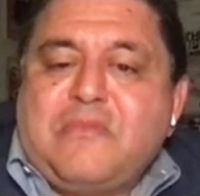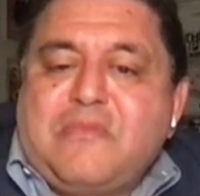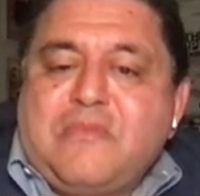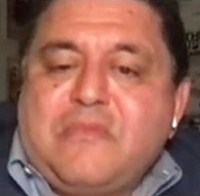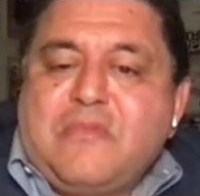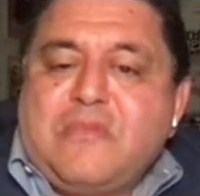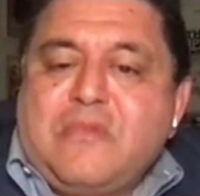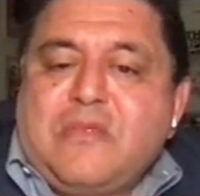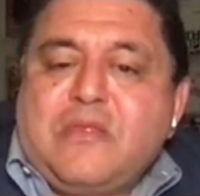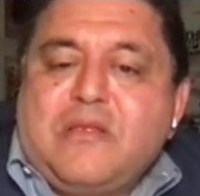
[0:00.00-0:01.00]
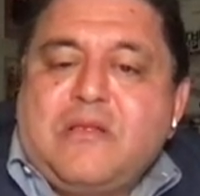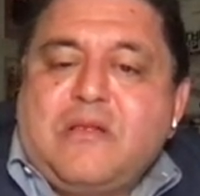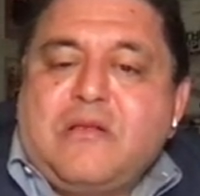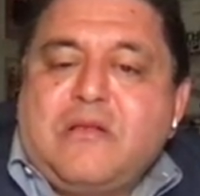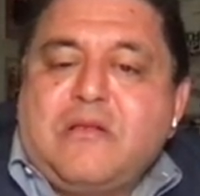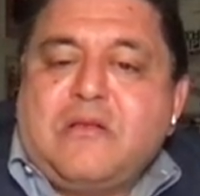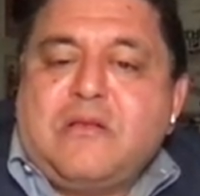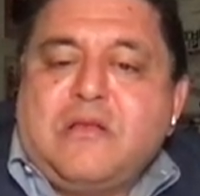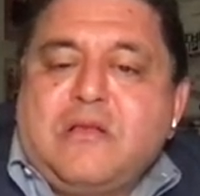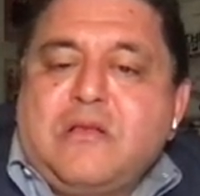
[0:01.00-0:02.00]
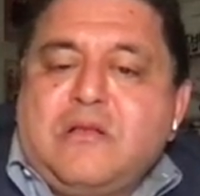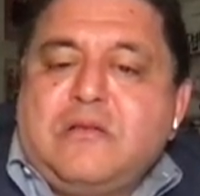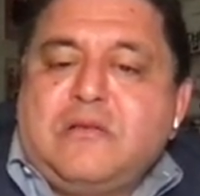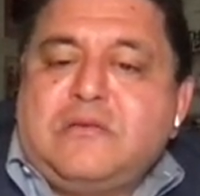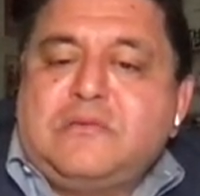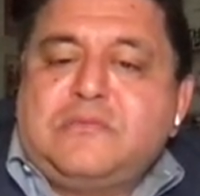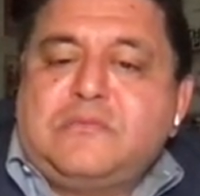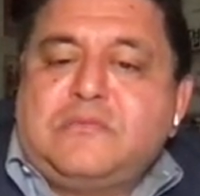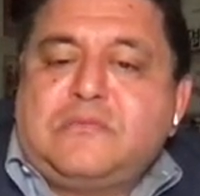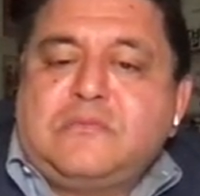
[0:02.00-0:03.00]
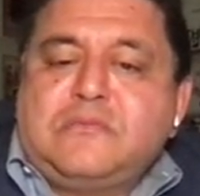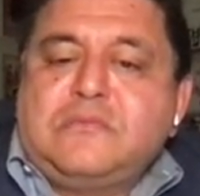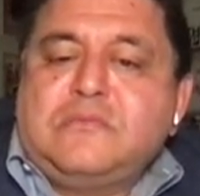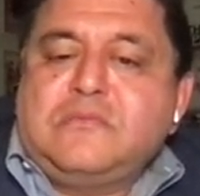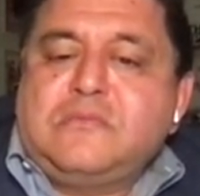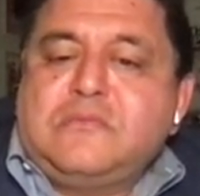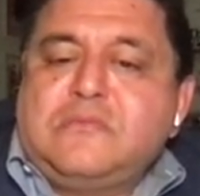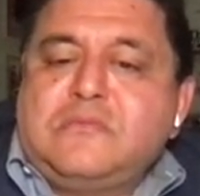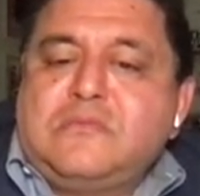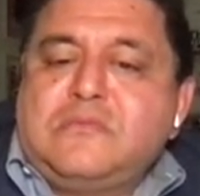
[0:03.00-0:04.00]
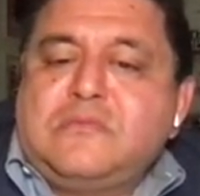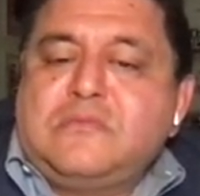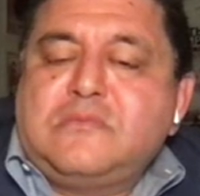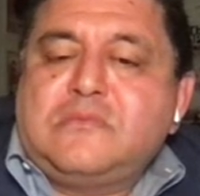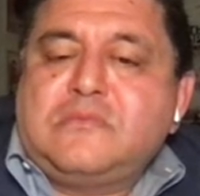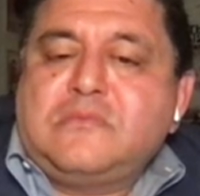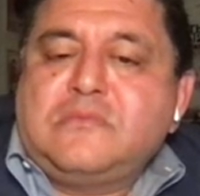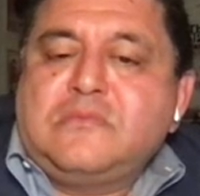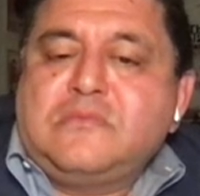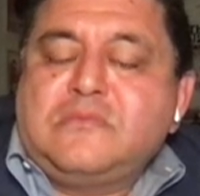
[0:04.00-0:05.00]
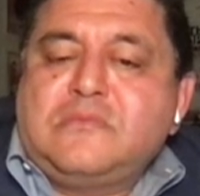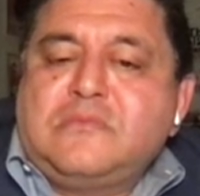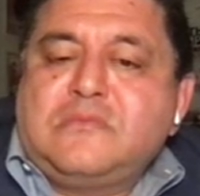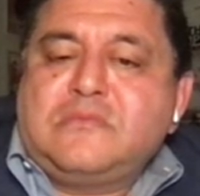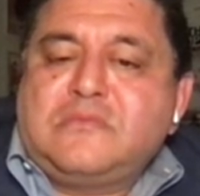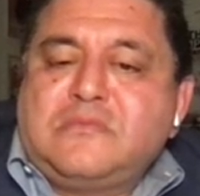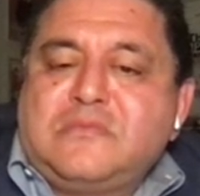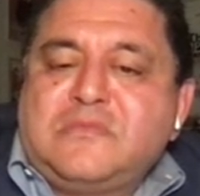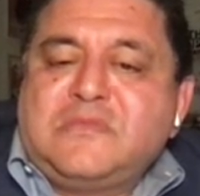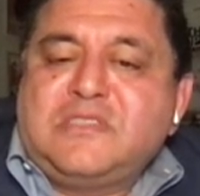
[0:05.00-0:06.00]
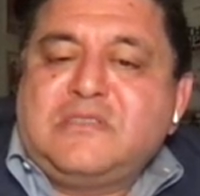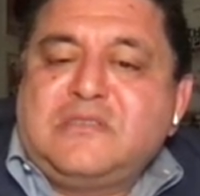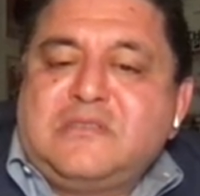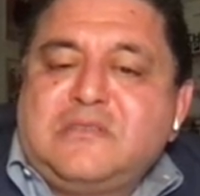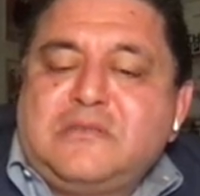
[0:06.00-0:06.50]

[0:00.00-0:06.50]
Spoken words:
(not speaking)